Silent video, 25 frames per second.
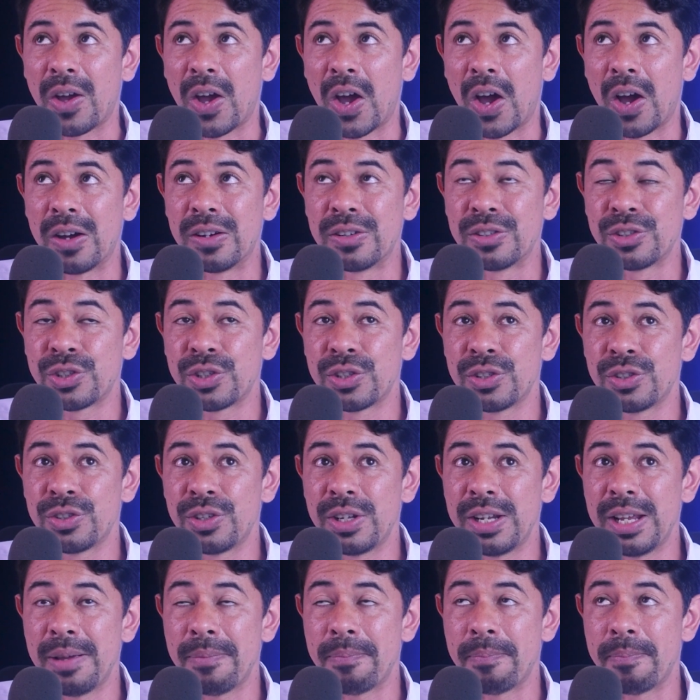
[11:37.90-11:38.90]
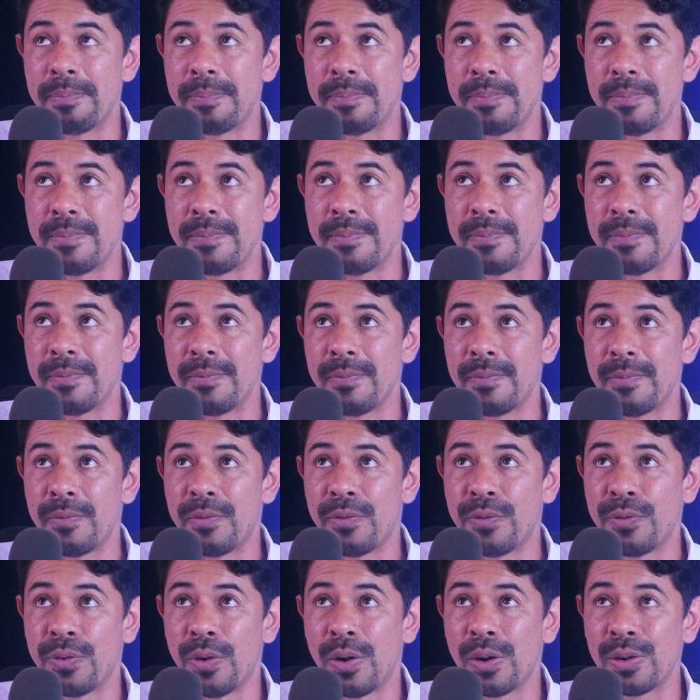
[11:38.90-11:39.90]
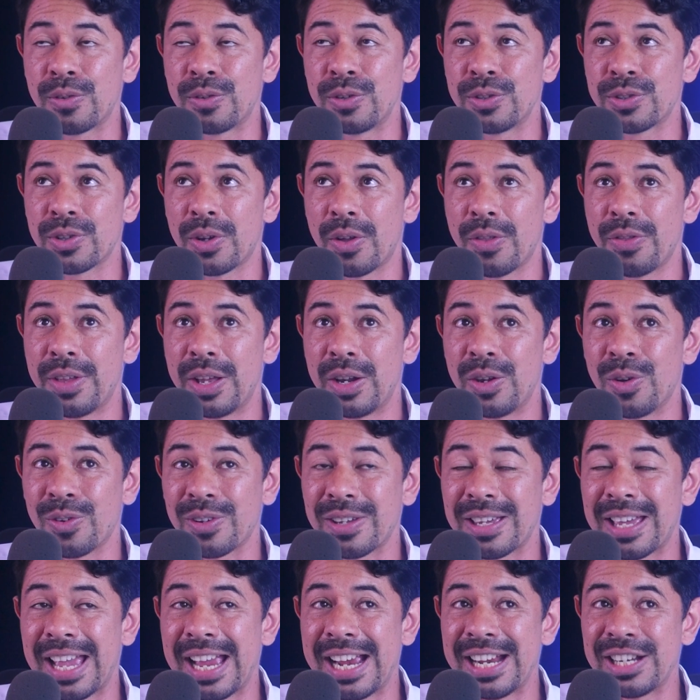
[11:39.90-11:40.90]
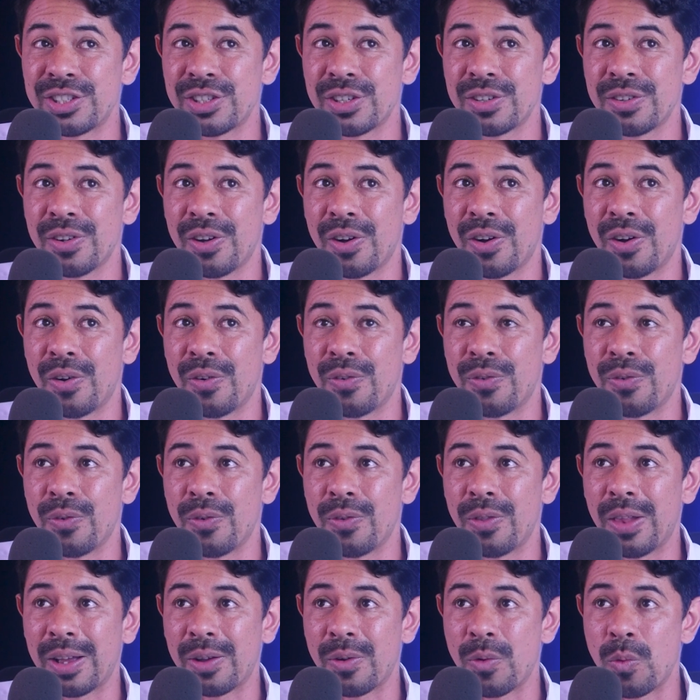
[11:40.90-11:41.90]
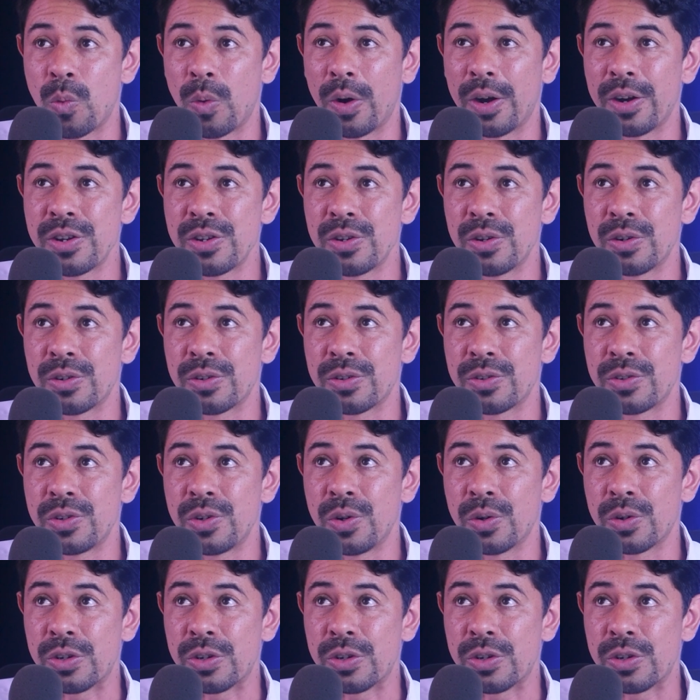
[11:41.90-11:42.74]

consciously focus on the location of like where your